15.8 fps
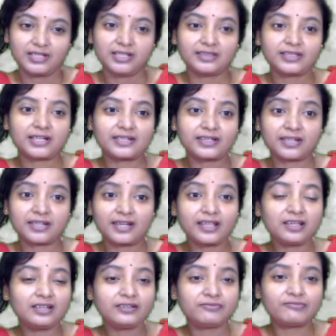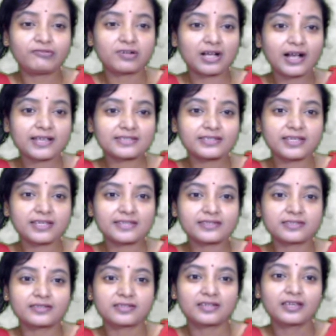The tale
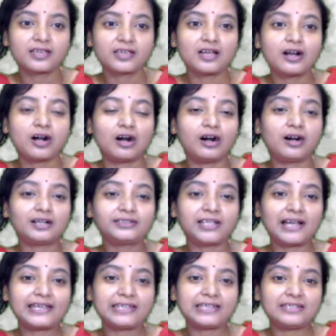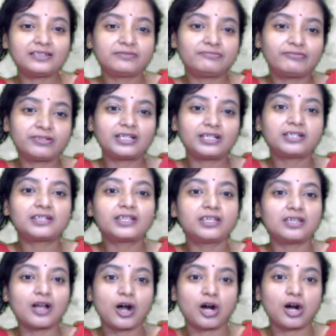focuses on the
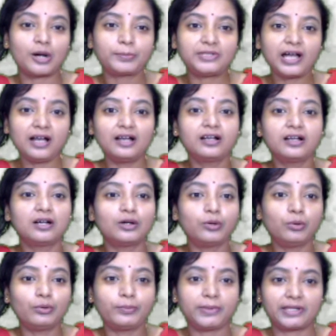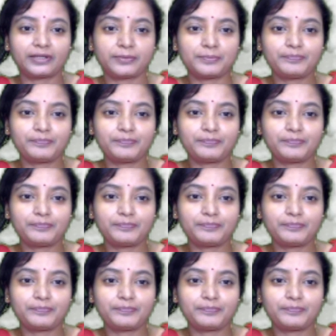infidelity of the women.